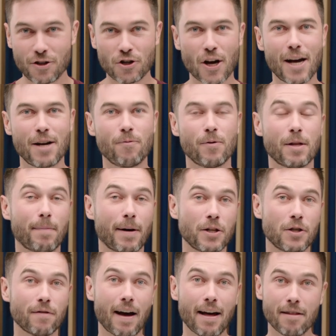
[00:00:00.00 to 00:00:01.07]
chain with a
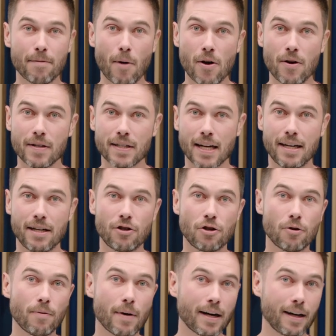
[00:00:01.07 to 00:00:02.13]
bunch of other motors and
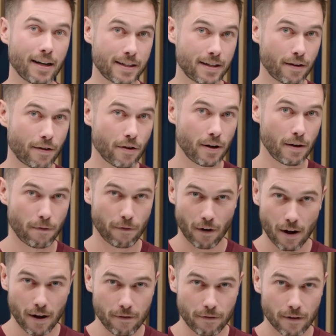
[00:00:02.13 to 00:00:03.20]
into an Alexa
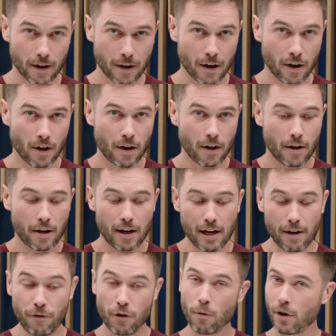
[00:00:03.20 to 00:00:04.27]
35.
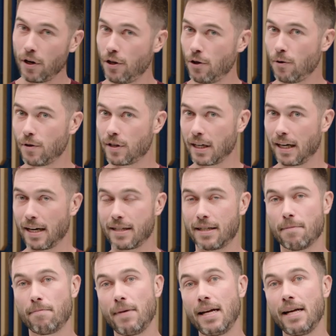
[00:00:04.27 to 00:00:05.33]
If you want to use an
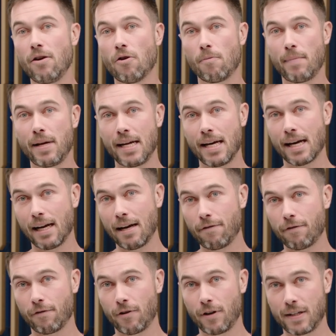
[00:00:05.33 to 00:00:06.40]
Alexa Mini or Mini LF,
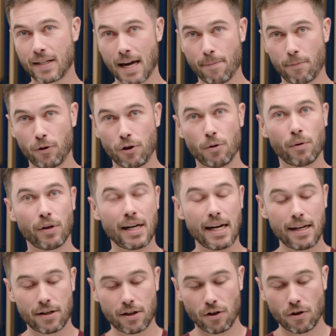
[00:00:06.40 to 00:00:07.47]
for example, you will need to